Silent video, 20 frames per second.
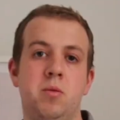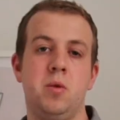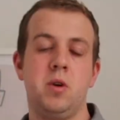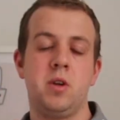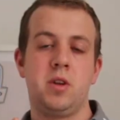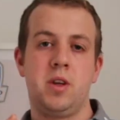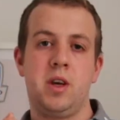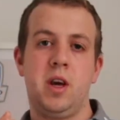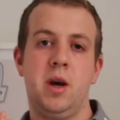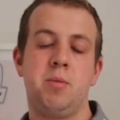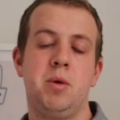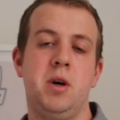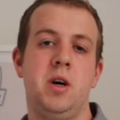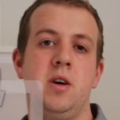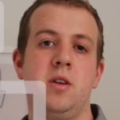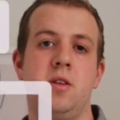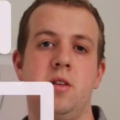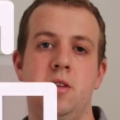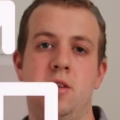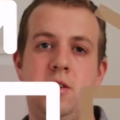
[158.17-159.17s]
Once they get
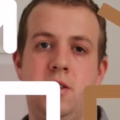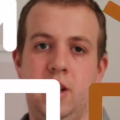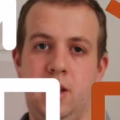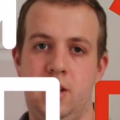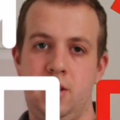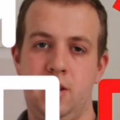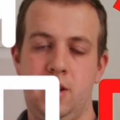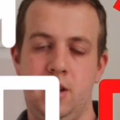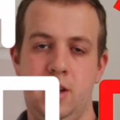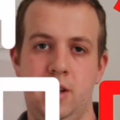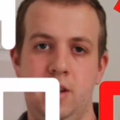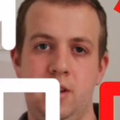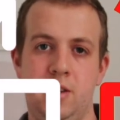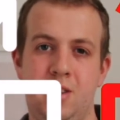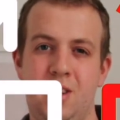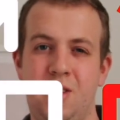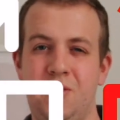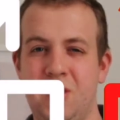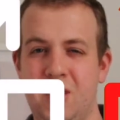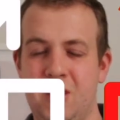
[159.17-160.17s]
past the 6 iron,
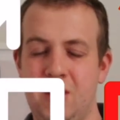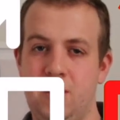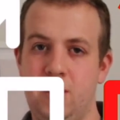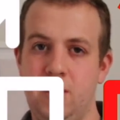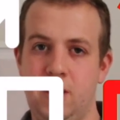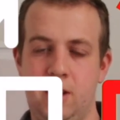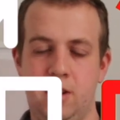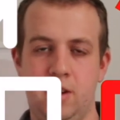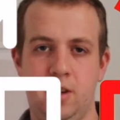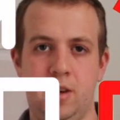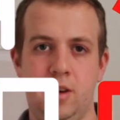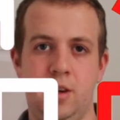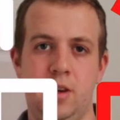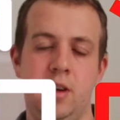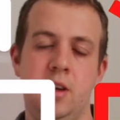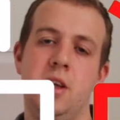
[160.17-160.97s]
7 iron, 6 iron,